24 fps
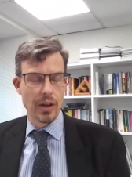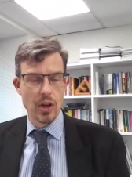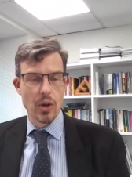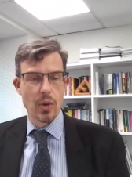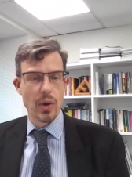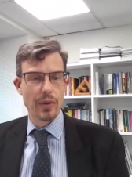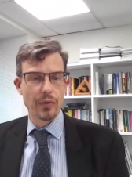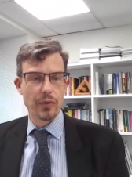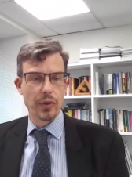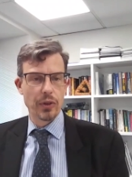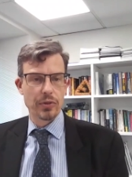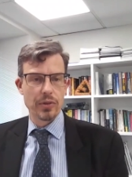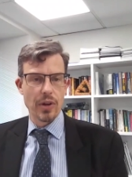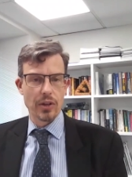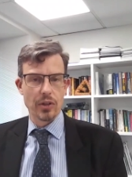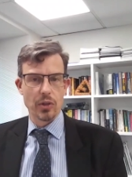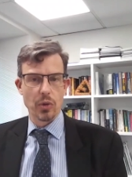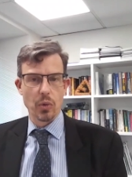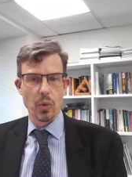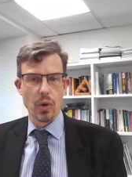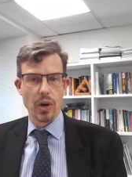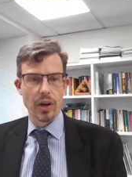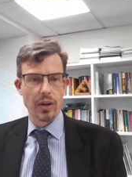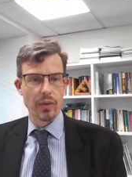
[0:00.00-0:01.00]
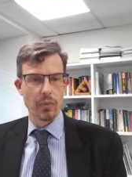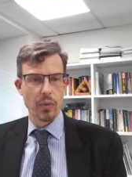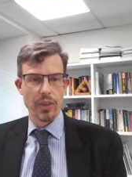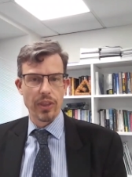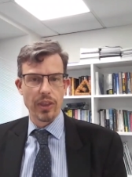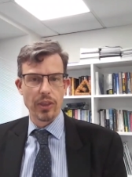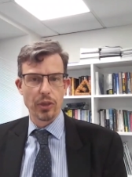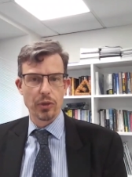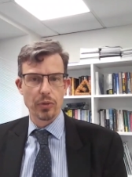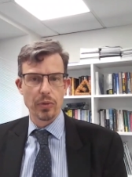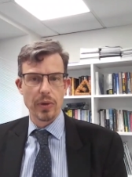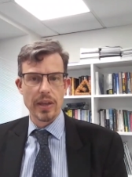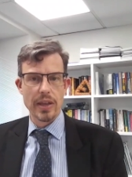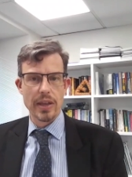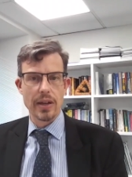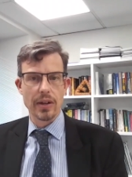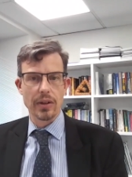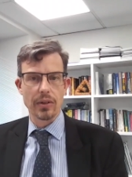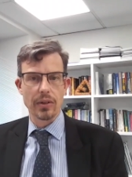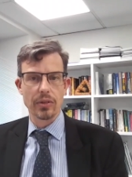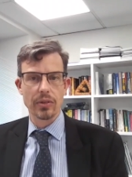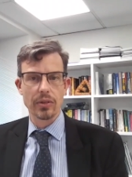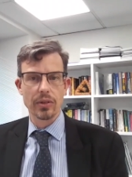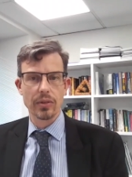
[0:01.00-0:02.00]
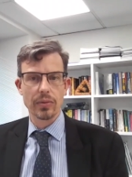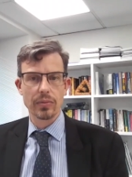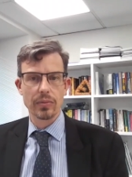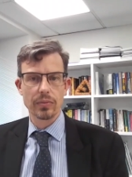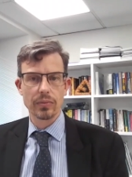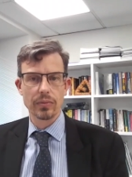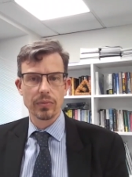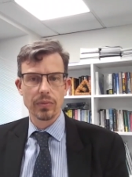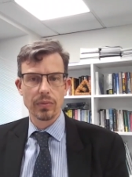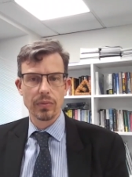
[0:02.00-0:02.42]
new infrastructure work within 3 years,